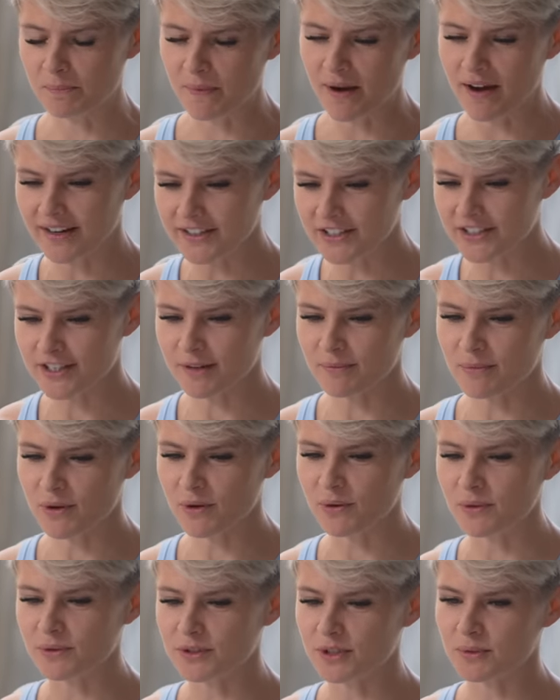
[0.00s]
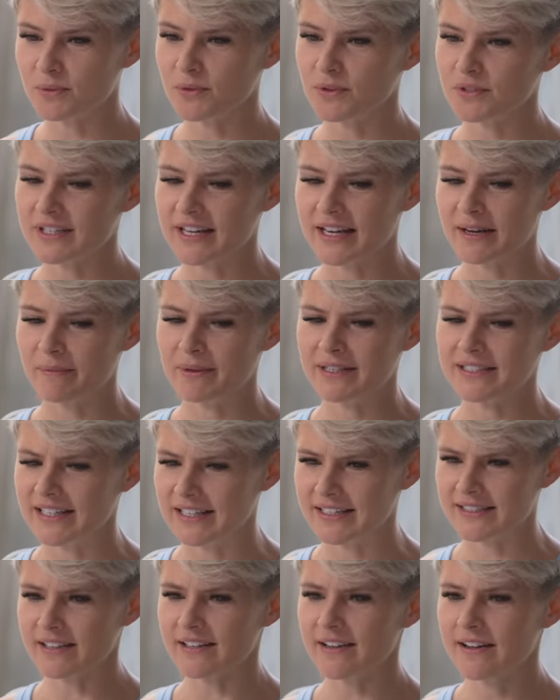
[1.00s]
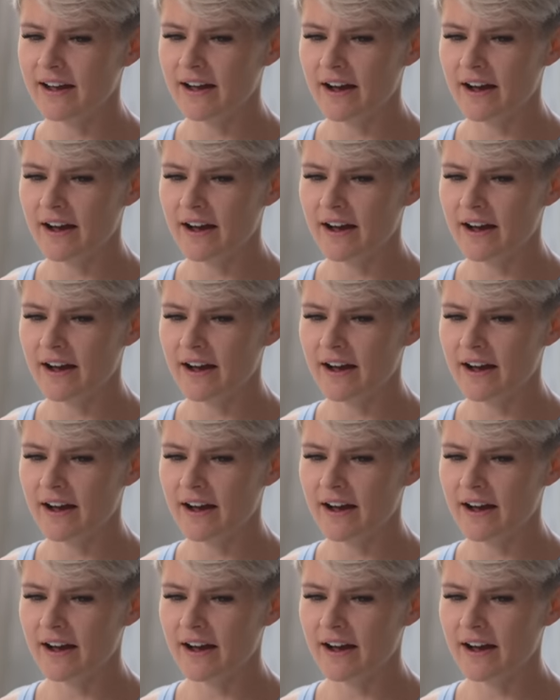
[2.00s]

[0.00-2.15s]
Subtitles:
marches up the hall towards him and says,